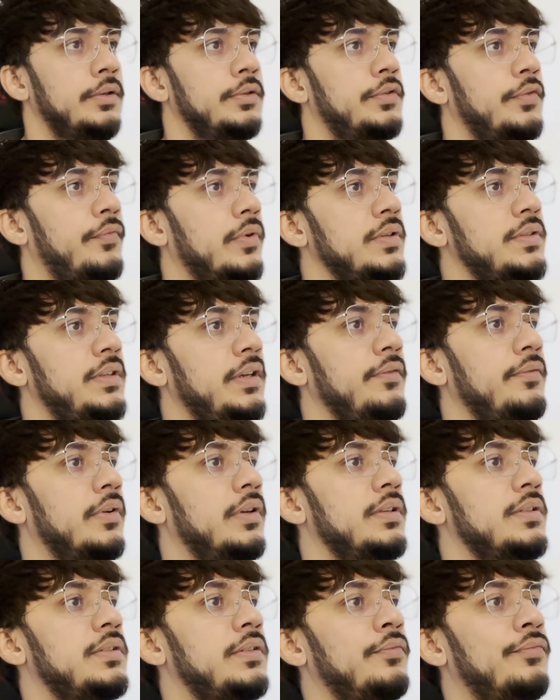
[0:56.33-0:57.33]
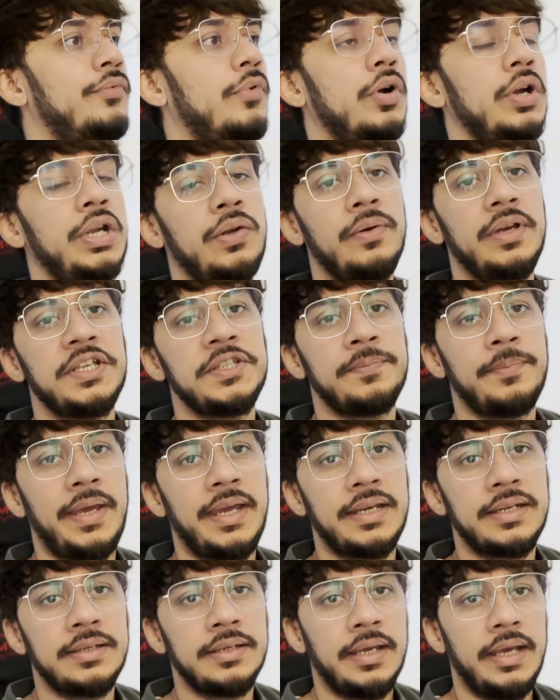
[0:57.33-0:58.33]
So first thing first, what to
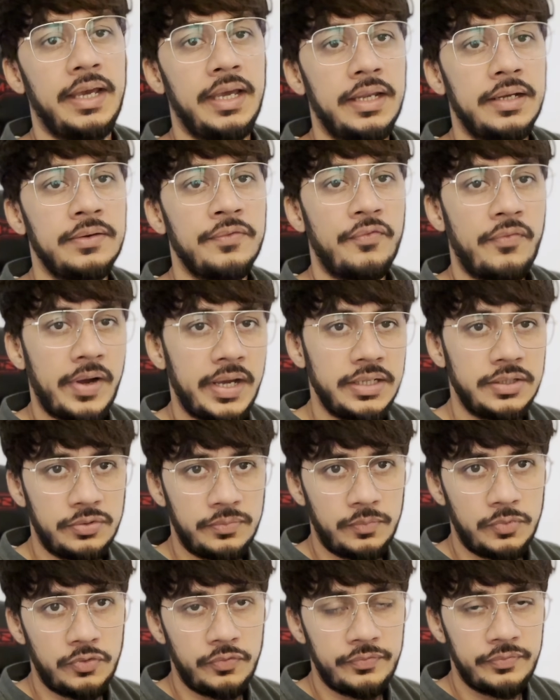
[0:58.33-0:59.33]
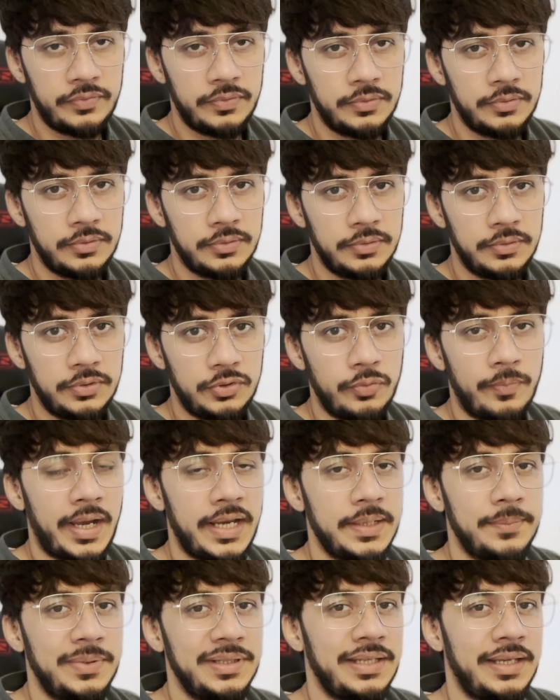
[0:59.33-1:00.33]
expect and why to move. You
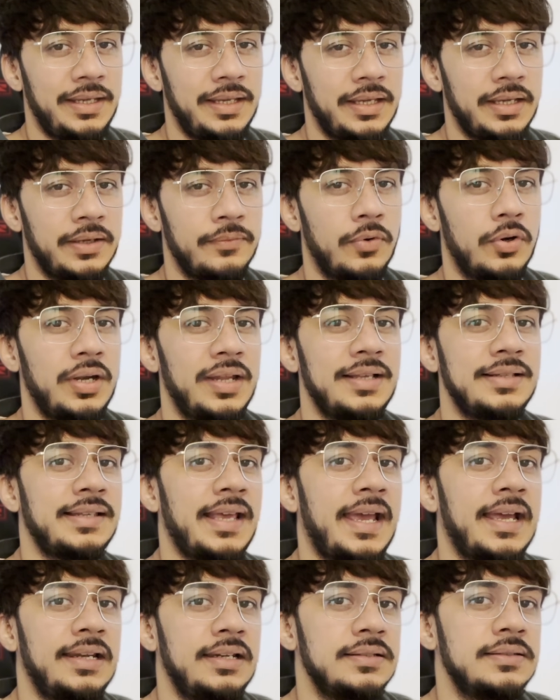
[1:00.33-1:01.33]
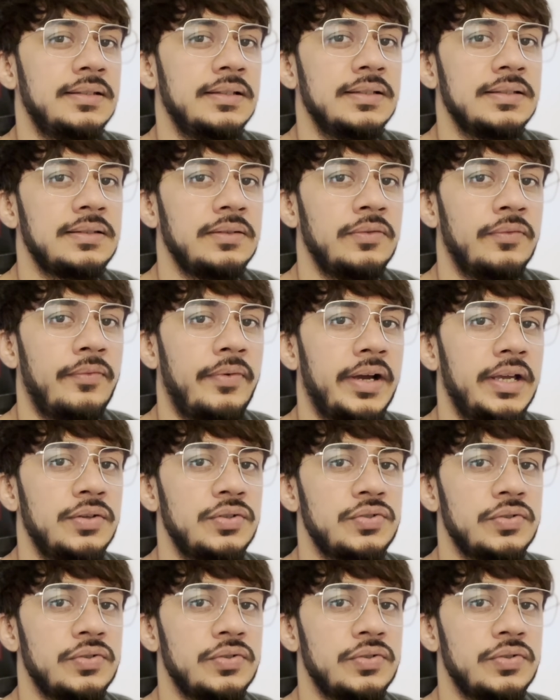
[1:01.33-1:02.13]
might be thinking, what exactly is this? Why you